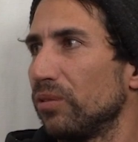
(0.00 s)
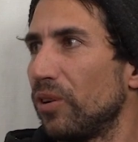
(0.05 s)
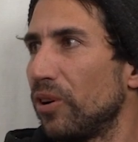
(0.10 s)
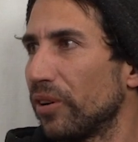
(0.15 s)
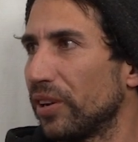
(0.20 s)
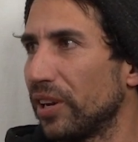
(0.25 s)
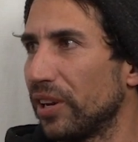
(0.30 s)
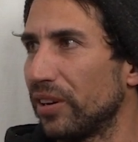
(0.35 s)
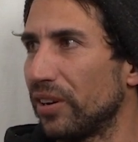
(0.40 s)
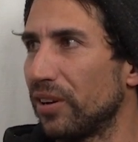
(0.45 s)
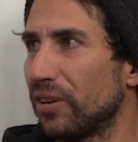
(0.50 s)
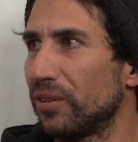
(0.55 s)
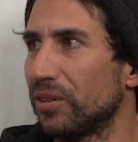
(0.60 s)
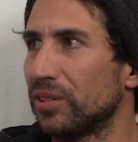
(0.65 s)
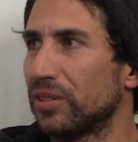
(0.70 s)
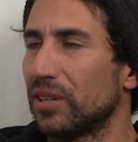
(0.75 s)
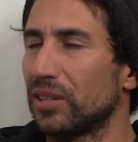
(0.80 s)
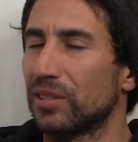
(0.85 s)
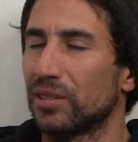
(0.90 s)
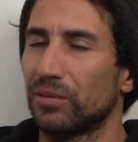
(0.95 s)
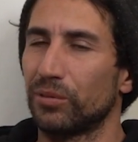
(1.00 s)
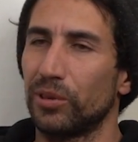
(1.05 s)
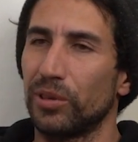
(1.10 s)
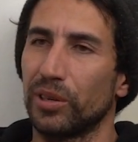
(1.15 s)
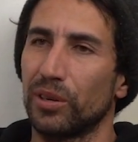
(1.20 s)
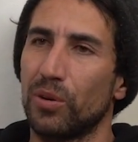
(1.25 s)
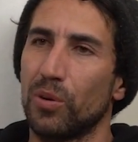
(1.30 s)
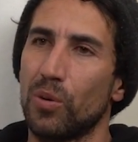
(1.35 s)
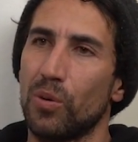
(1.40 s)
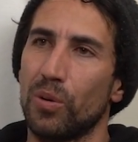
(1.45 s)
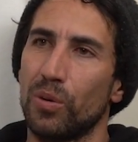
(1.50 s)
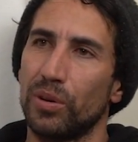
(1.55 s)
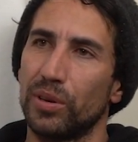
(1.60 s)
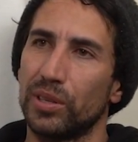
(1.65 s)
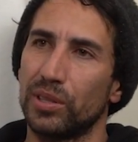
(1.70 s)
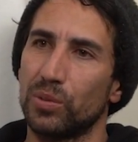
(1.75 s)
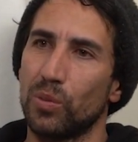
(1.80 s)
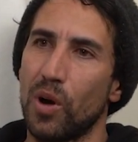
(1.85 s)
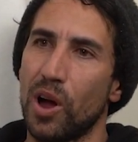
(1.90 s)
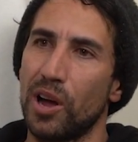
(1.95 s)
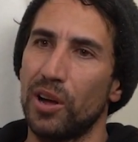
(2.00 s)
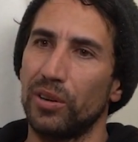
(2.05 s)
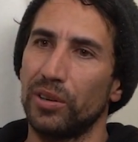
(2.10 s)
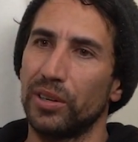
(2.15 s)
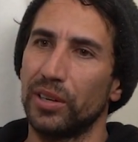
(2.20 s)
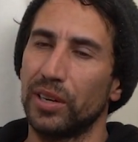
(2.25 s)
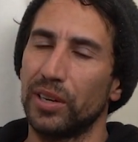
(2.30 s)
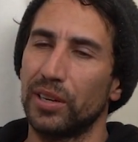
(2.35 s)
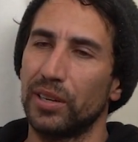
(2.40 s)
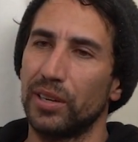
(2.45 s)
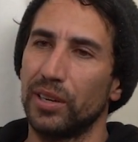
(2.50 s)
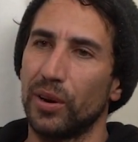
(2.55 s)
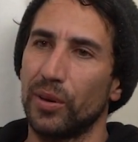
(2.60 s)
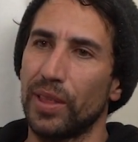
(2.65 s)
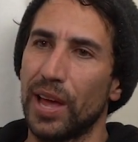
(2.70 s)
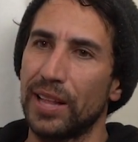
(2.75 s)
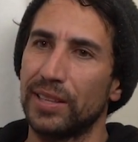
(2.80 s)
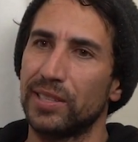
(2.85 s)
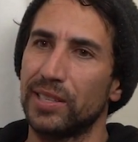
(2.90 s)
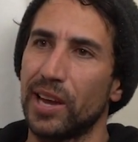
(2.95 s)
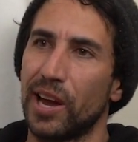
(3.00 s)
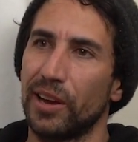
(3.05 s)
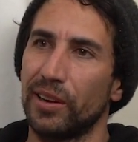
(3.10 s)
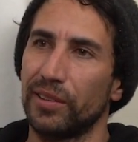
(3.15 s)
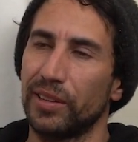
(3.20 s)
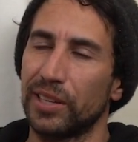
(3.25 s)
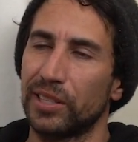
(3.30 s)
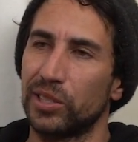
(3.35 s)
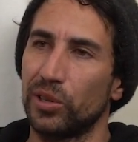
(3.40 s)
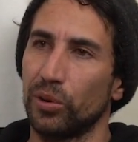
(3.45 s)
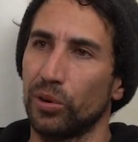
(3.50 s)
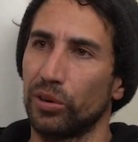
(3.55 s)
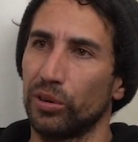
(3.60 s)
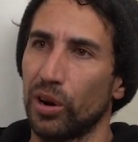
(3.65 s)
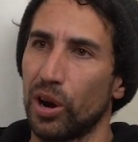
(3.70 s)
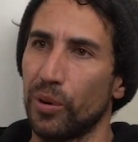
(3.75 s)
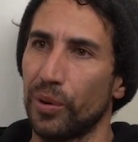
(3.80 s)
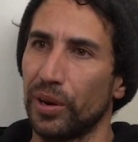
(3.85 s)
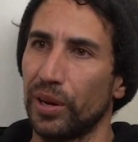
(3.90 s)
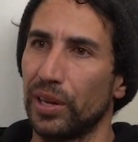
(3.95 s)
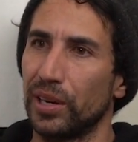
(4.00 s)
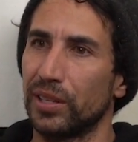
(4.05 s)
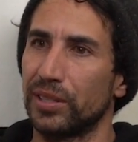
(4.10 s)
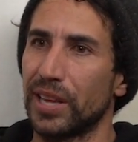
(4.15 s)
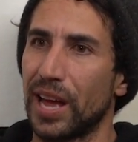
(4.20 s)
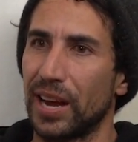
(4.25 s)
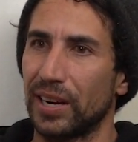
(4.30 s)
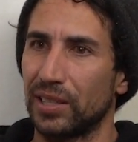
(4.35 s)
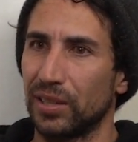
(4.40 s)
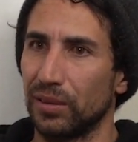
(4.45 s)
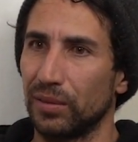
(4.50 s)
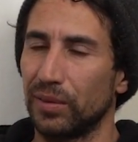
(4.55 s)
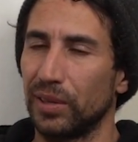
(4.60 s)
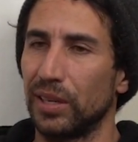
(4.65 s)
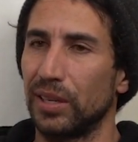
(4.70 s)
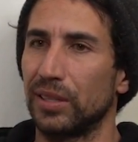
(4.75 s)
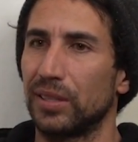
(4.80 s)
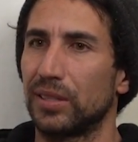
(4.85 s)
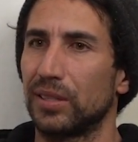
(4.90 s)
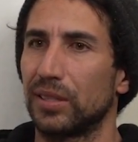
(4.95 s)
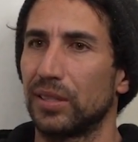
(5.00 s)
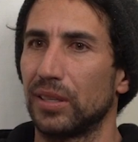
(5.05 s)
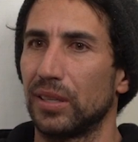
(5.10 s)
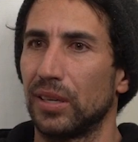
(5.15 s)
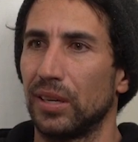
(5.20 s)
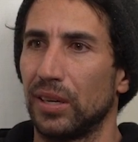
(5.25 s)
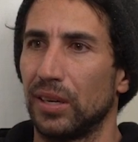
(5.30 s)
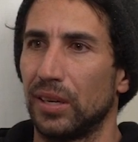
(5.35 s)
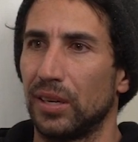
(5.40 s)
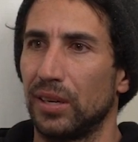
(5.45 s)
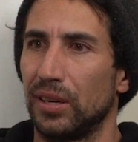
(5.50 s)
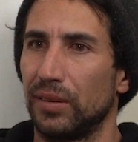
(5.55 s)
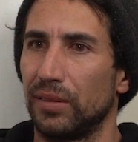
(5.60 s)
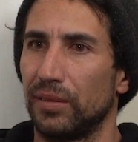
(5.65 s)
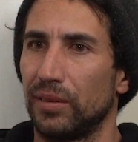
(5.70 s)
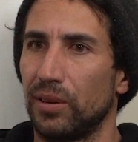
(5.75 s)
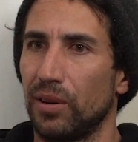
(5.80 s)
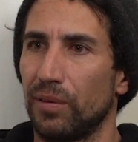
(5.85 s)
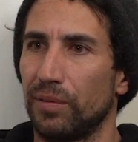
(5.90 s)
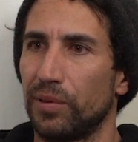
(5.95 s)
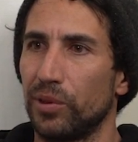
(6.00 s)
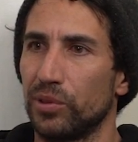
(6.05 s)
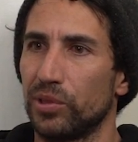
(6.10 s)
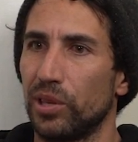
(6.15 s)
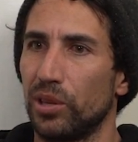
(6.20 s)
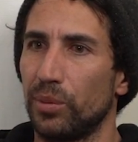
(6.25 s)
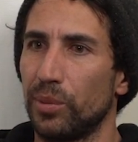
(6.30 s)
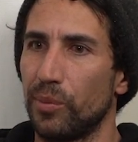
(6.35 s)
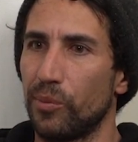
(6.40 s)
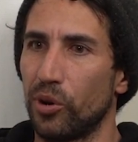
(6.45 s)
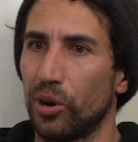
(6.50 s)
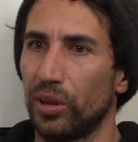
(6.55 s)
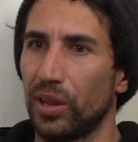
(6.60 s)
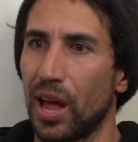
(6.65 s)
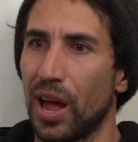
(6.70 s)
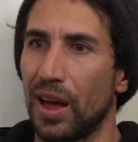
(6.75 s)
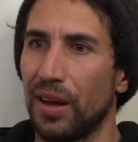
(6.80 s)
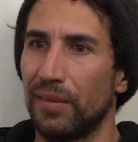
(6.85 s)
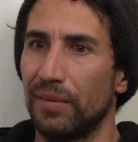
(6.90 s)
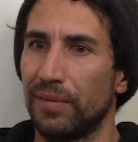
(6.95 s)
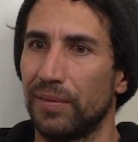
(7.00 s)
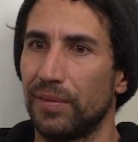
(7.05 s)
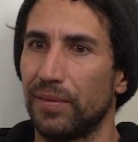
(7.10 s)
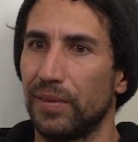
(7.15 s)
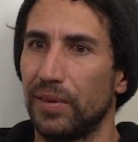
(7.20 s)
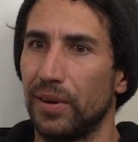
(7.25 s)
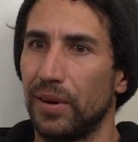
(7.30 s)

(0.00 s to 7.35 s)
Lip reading: volcano. It's really cool. It's wild, and you know, that's the island that's still growing and it's active and it's, you know, feels a little bit more alive,